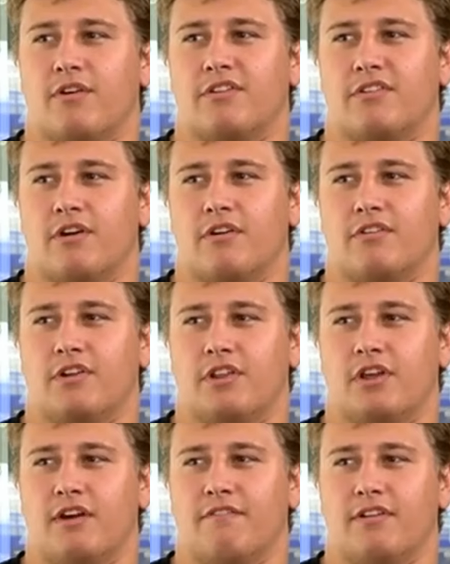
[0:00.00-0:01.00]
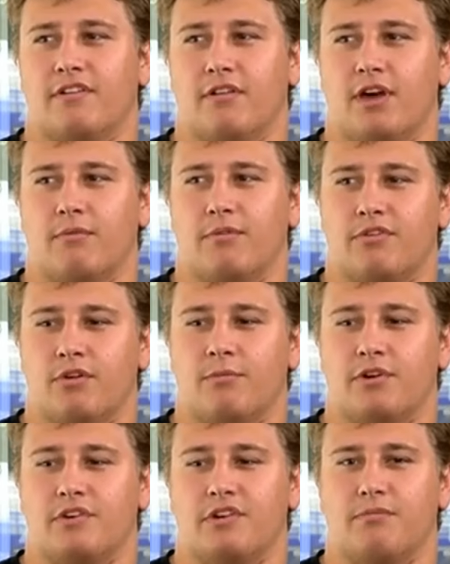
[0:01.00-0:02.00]
But younger brother Alec is widely viewed
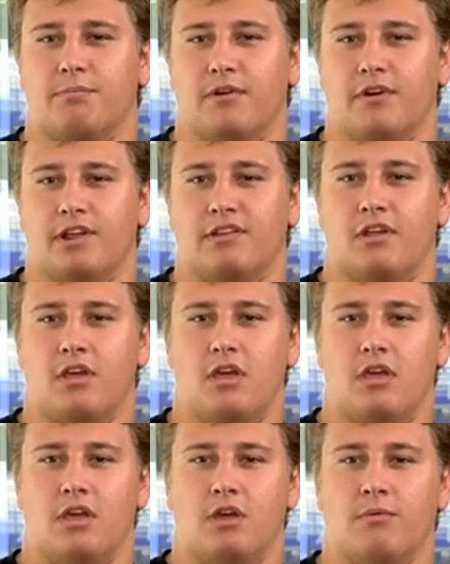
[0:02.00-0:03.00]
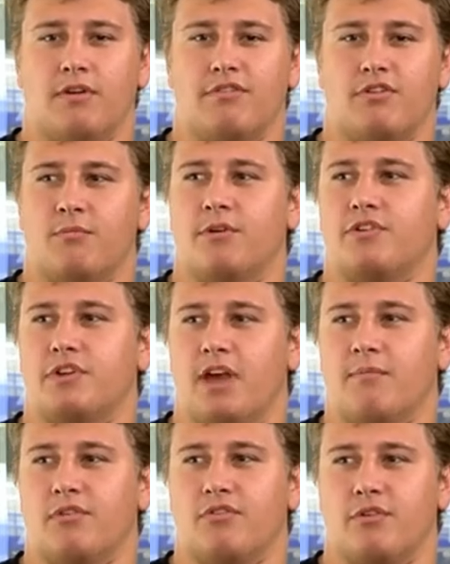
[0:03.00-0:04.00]
as one of the top centers for the twenty twenty
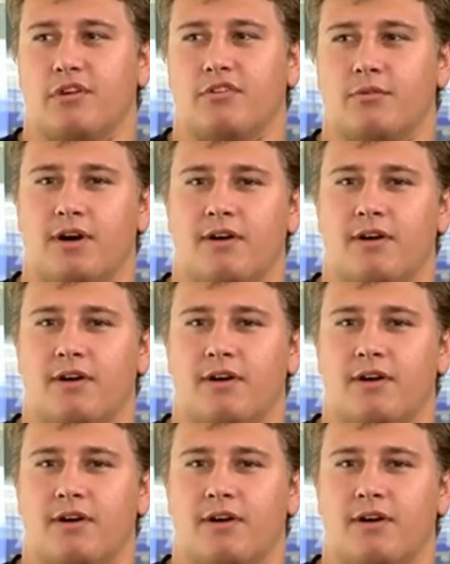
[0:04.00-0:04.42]
draft class.